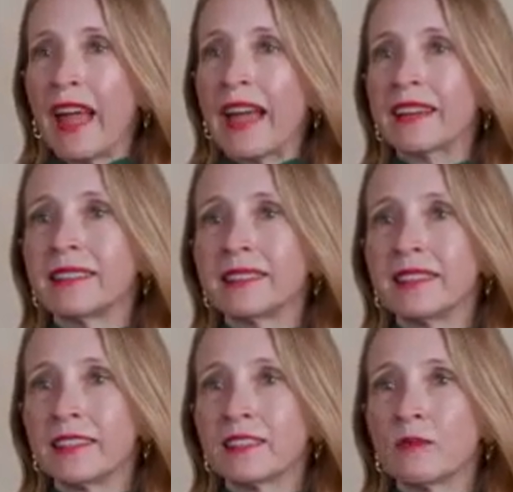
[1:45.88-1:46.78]
and
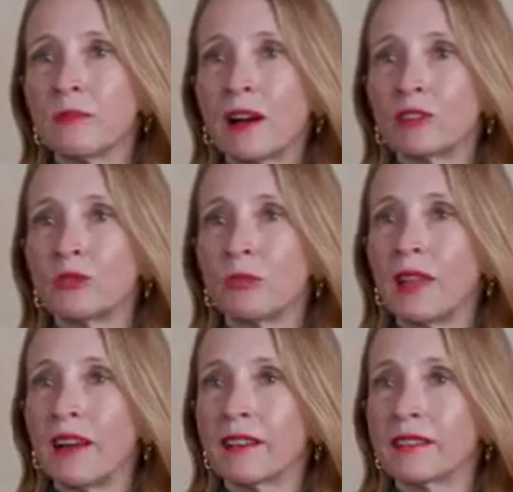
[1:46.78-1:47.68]
consider some punctal
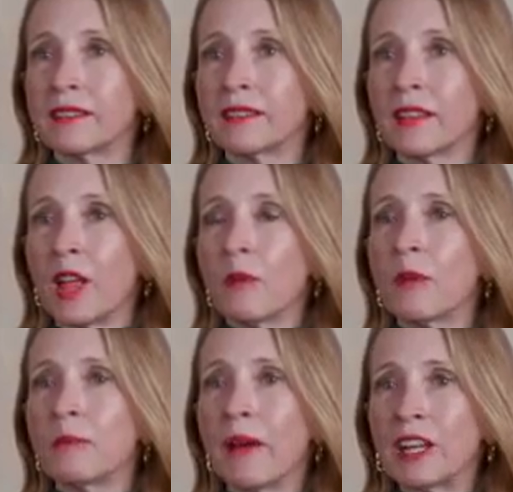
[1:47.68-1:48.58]
plugs,
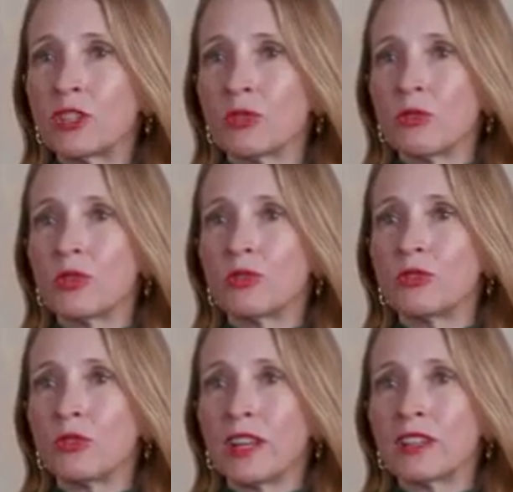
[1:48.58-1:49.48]
but make sure you
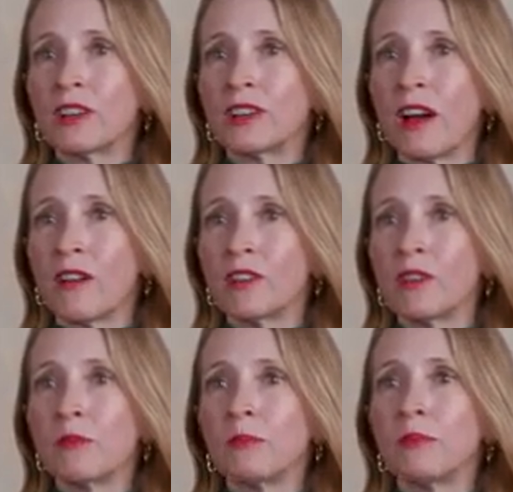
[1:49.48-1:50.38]
treat concurrent
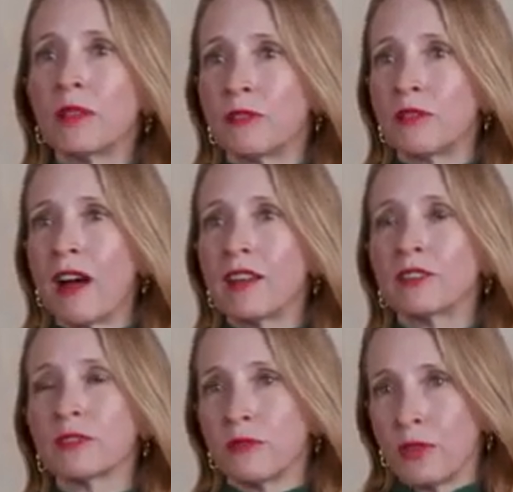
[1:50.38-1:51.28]

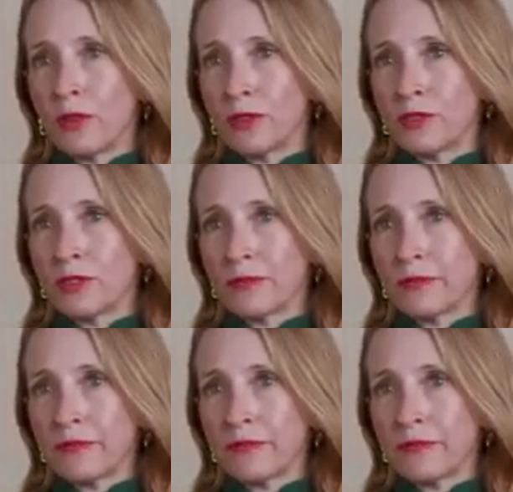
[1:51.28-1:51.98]
blepharitis first.